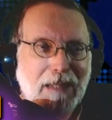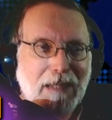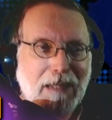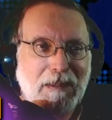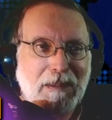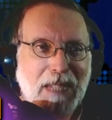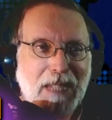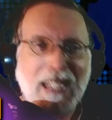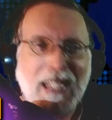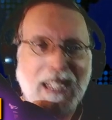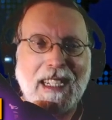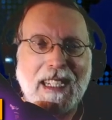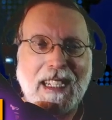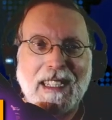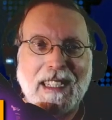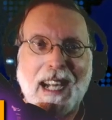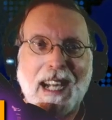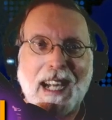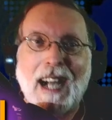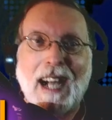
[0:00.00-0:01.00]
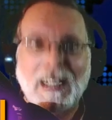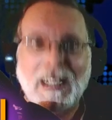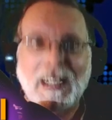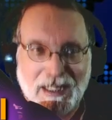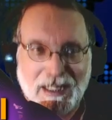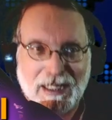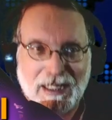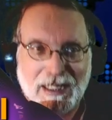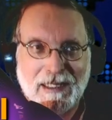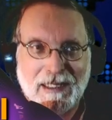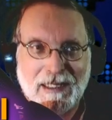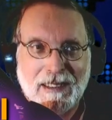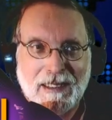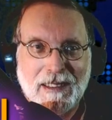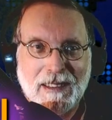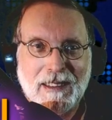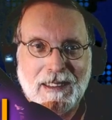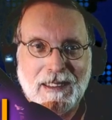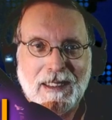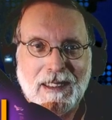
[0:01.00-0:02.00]
taking in oxygen.
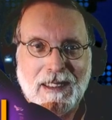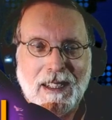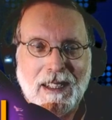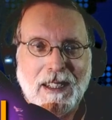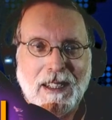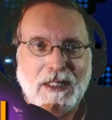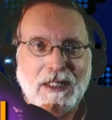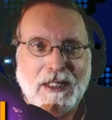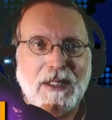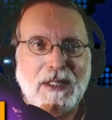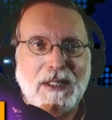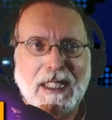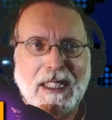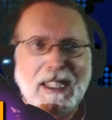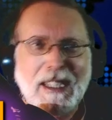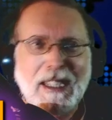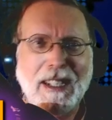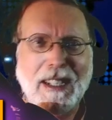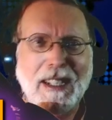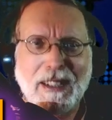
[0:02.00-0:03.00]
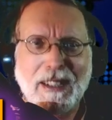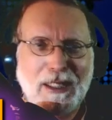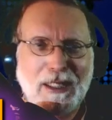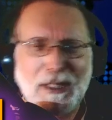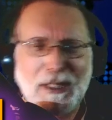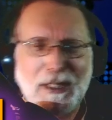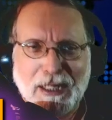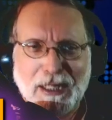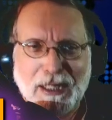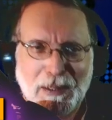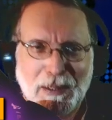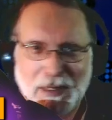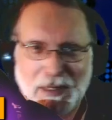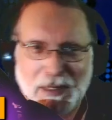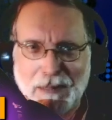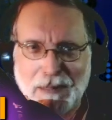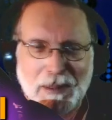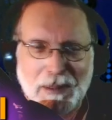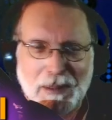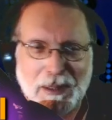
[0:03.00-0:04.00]
So that's kind of the cluster of
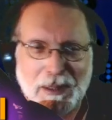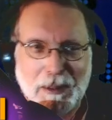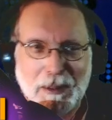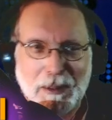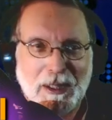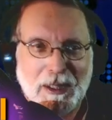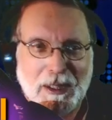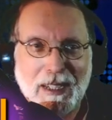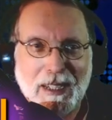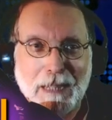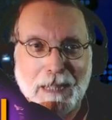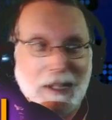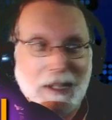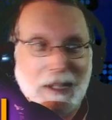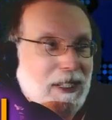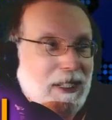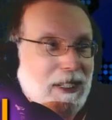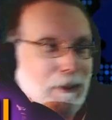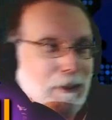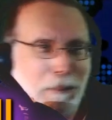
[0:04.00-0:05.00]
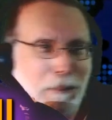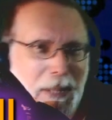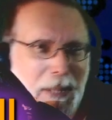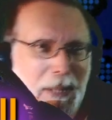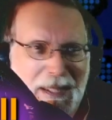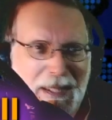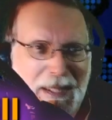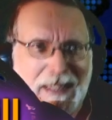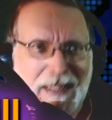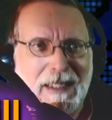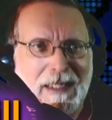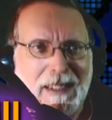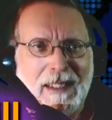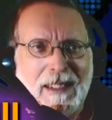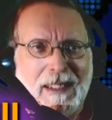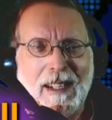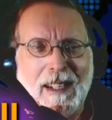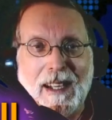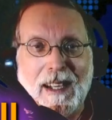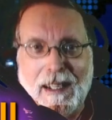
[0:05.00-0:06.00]
symptoms that we're talking about here. But
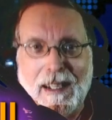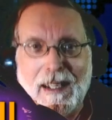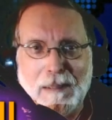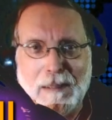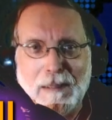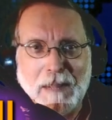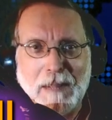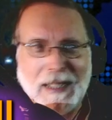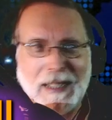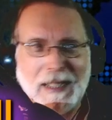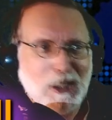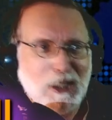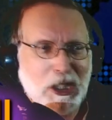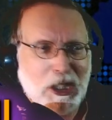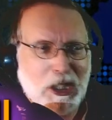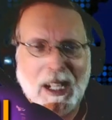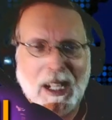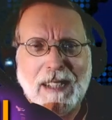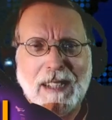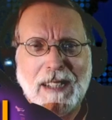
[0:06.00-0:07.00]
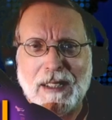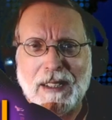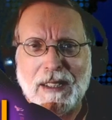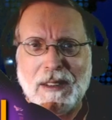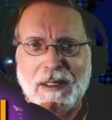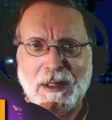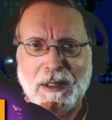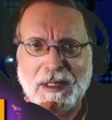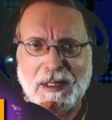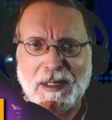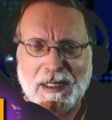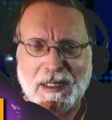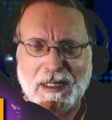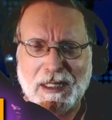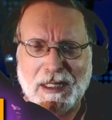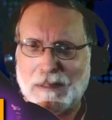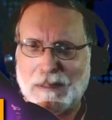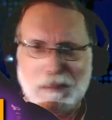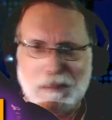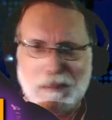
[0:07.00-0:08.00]
in China,
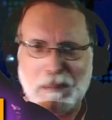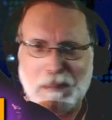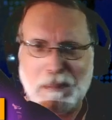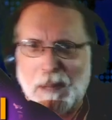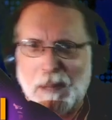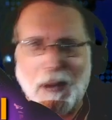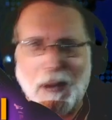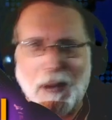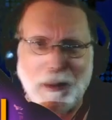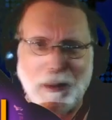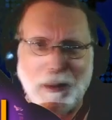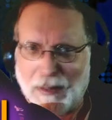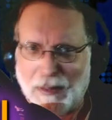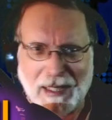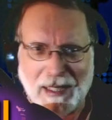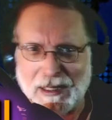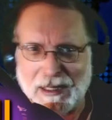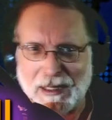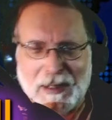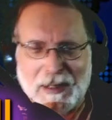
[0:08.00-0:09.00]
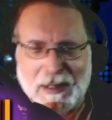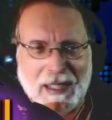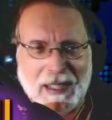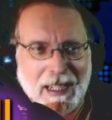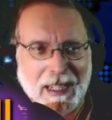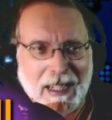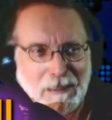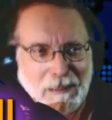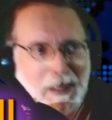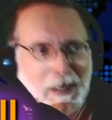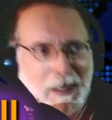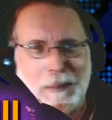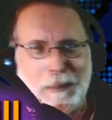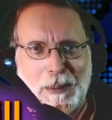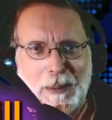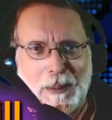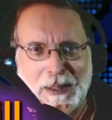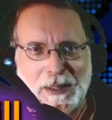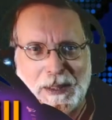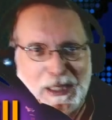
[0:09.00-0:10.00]
there's other things going on.
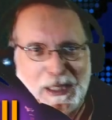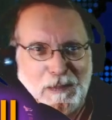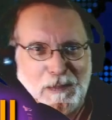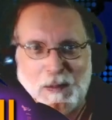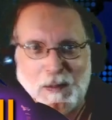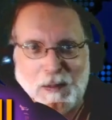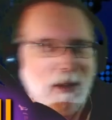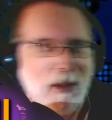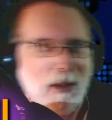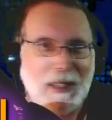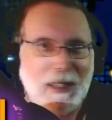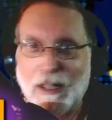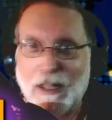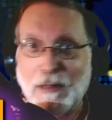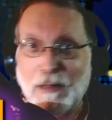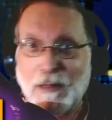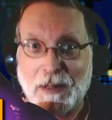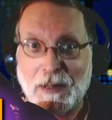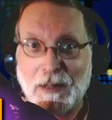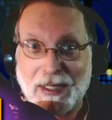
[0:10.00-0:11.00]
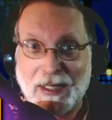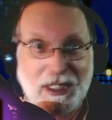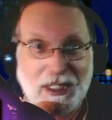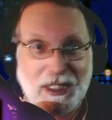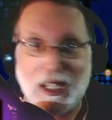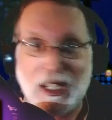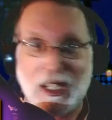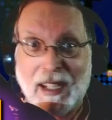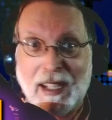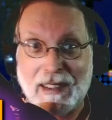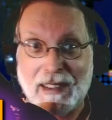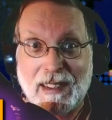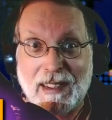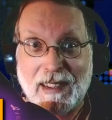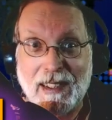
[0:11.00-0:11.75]
People are just falling over in China,